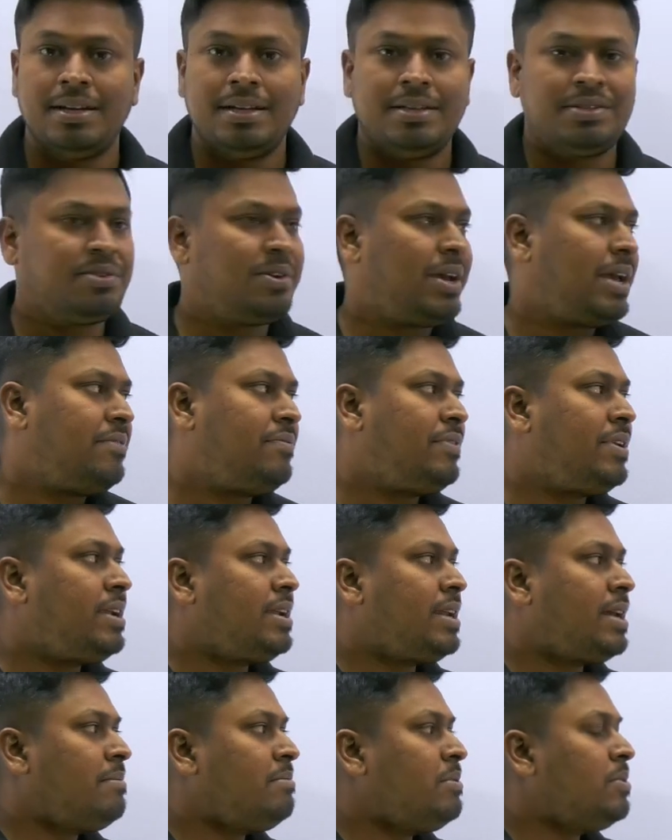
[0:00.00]
So every
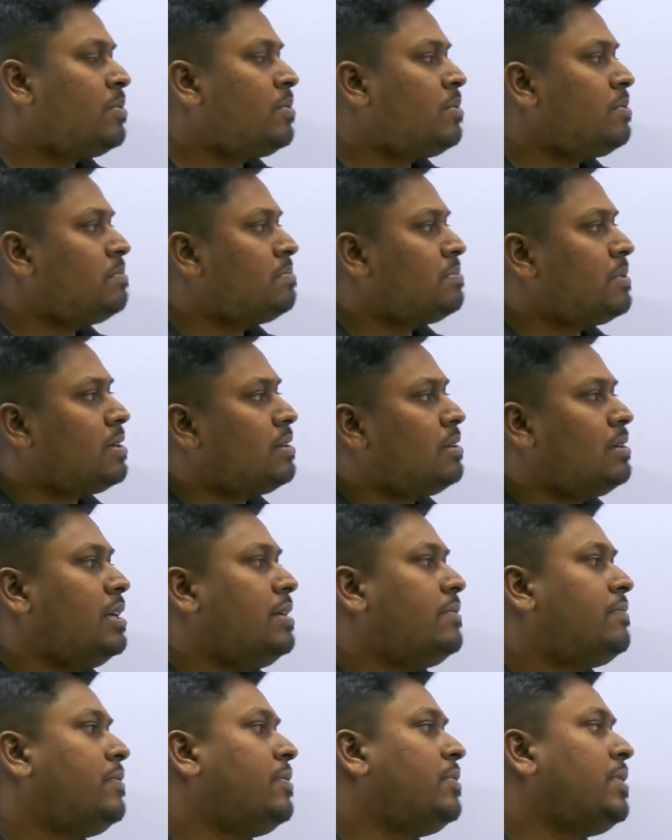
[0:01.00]
time, you know,
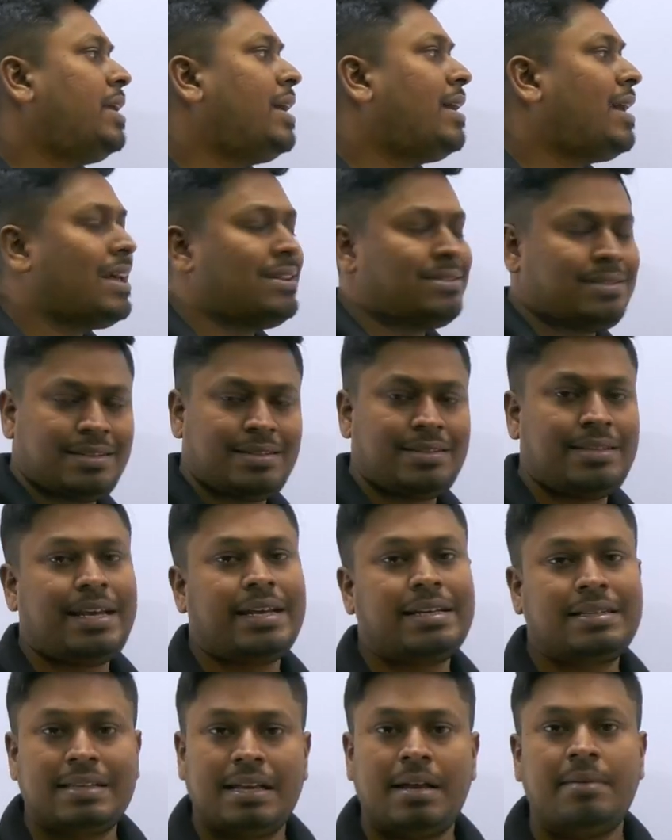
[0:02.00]
if you take SSC
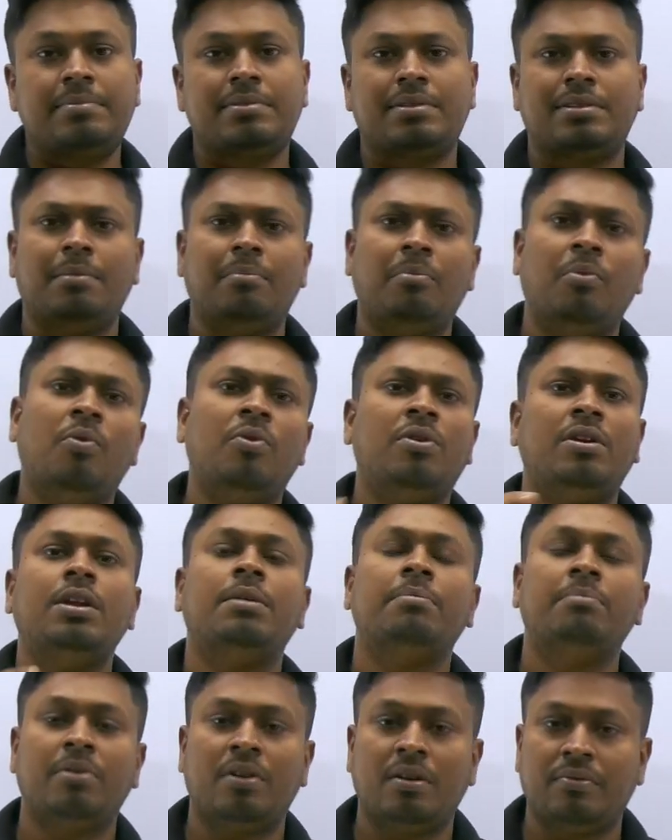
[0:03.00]
exams, the more
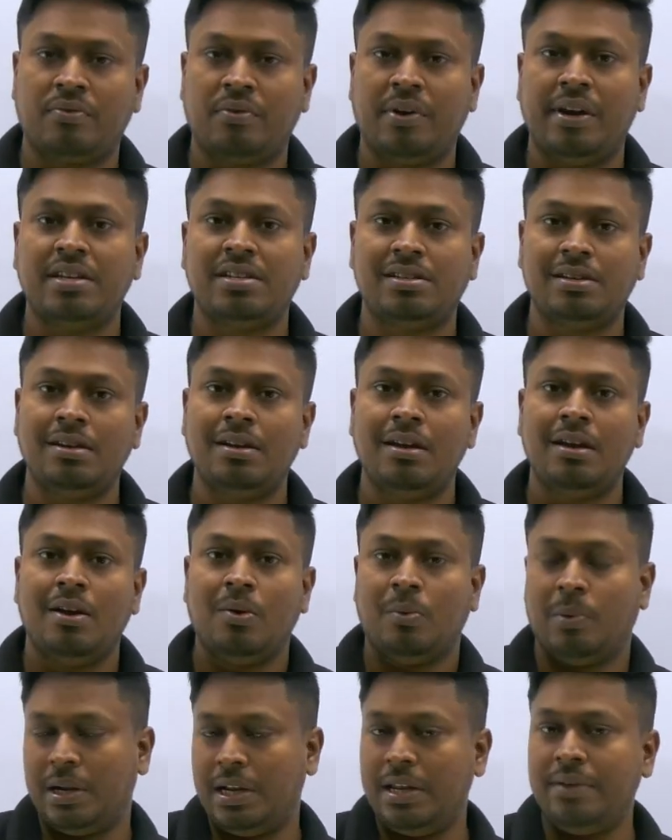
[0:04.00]
number of question
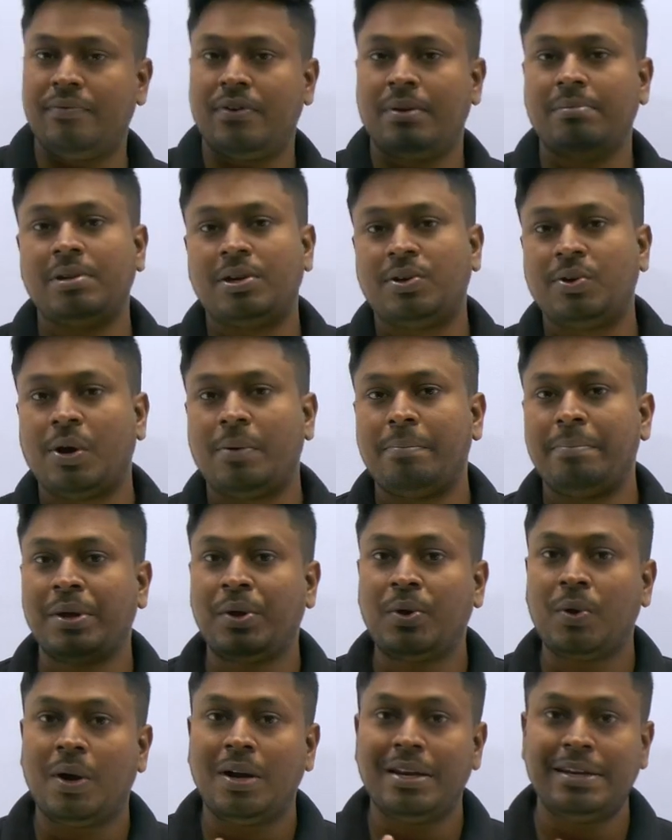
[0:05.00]
only from the
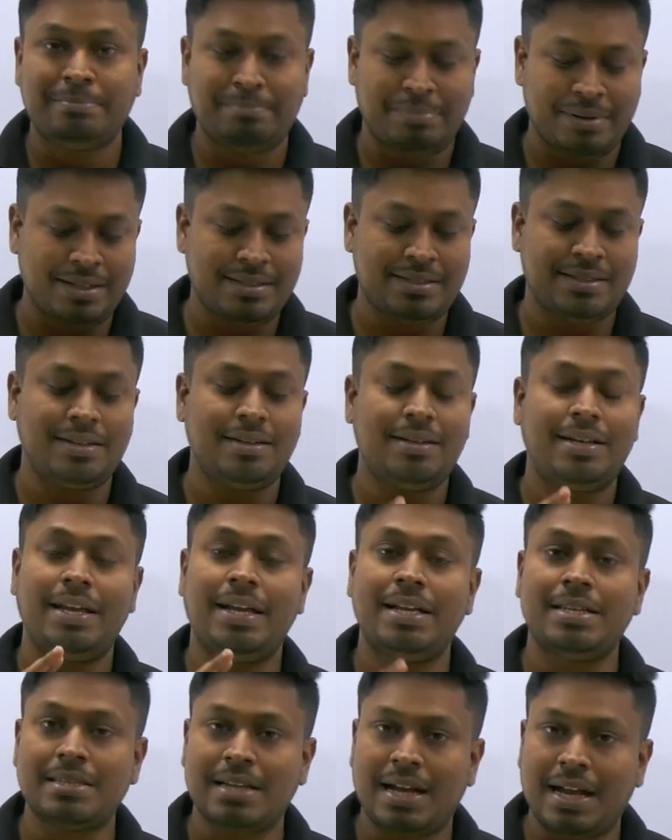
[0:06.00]
topic called
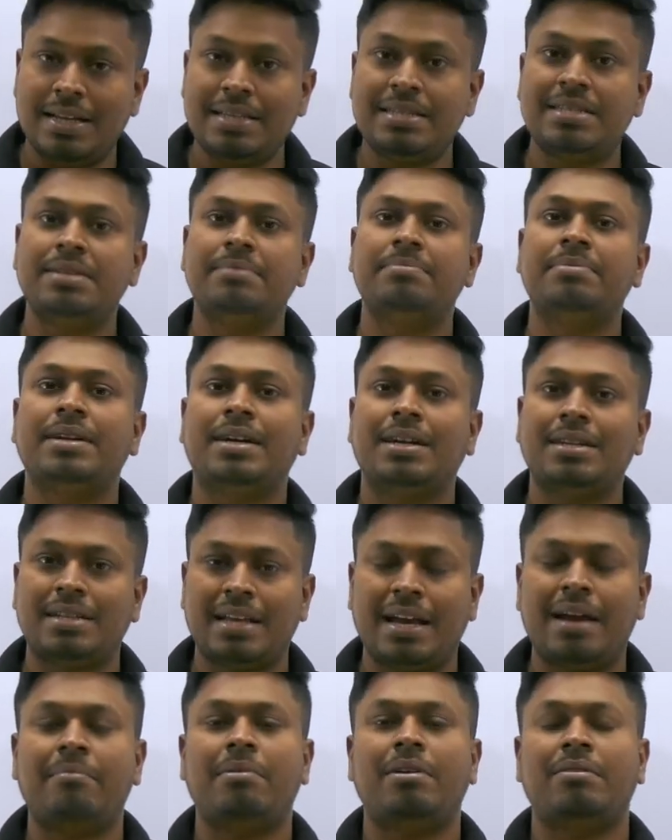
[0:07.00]
percentage, algebra,
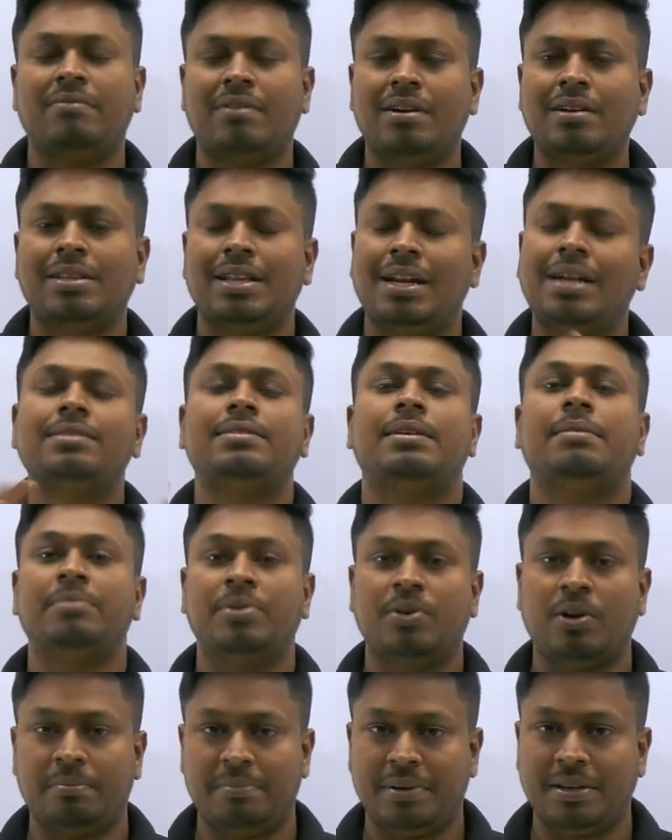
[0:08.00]
time and work, there are some
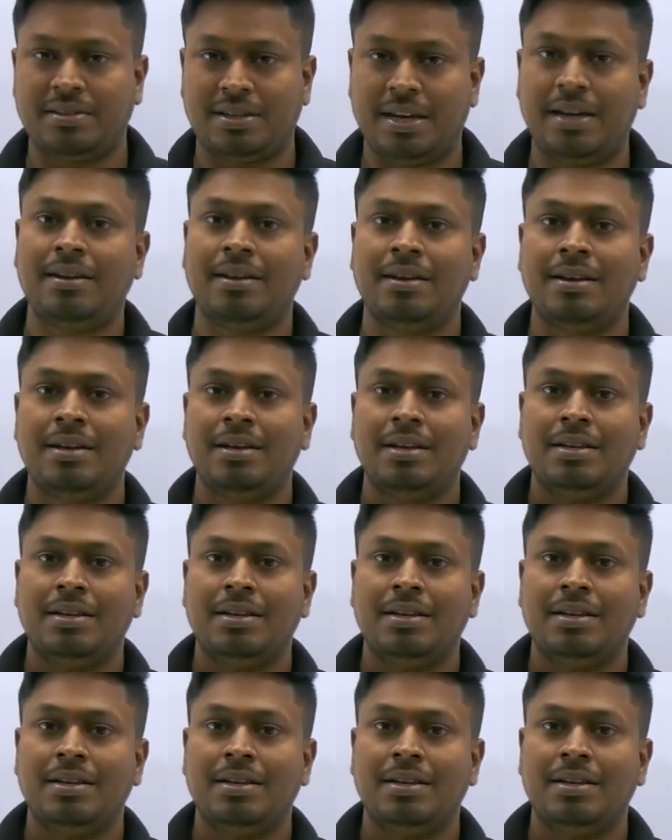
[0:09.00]
topics, right?